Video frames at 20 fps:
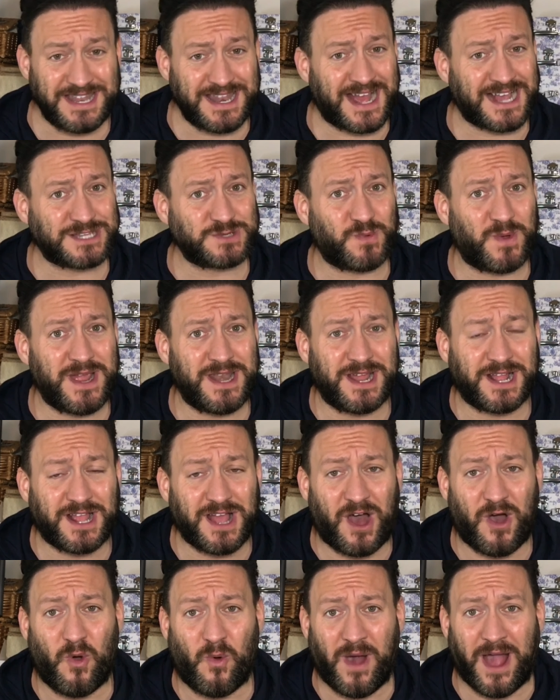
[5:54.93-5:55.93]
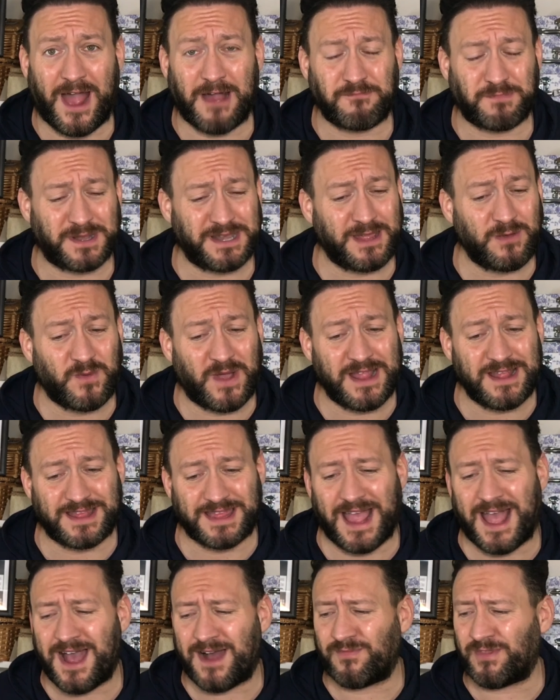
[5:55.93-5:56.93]
that's where the goal happened. He went
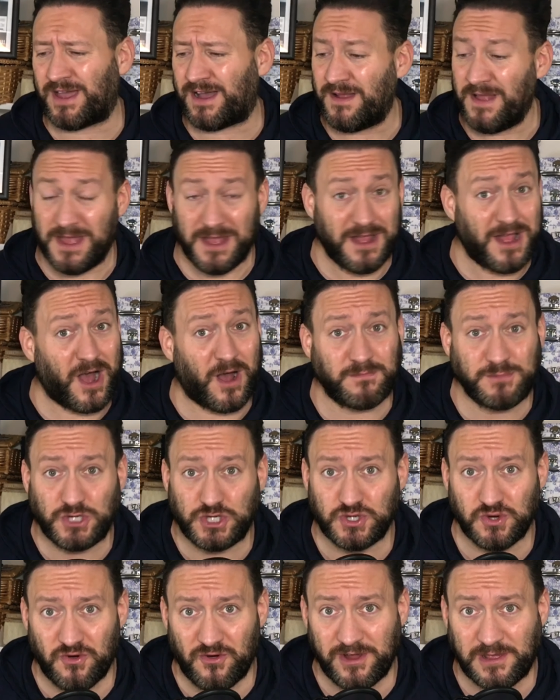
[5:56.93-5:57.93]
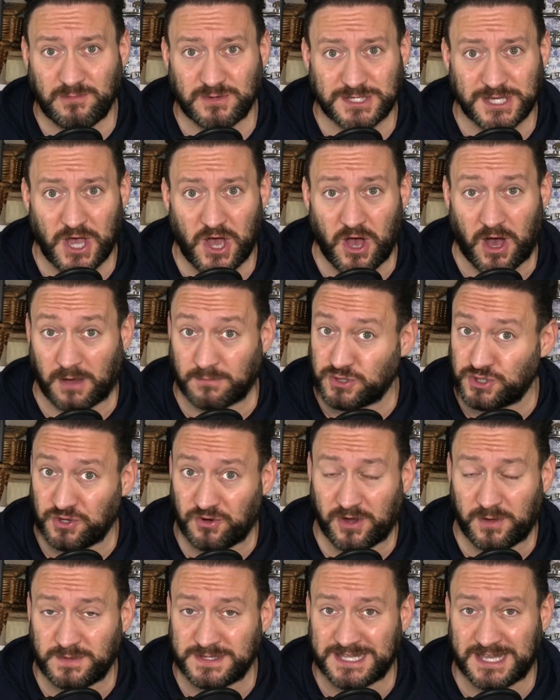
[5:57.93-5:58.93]
down. Now, I'm sure he was hurt. I'm sure he
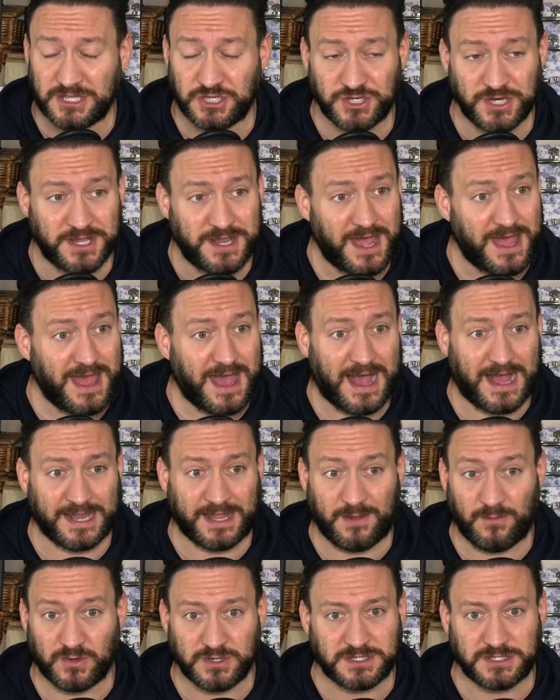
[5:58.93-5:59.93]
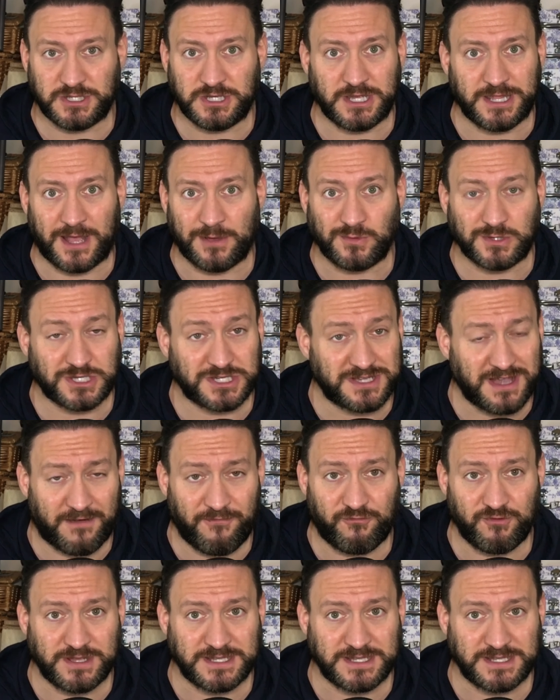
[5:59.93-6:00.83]
was injured, and he was, you know, suffering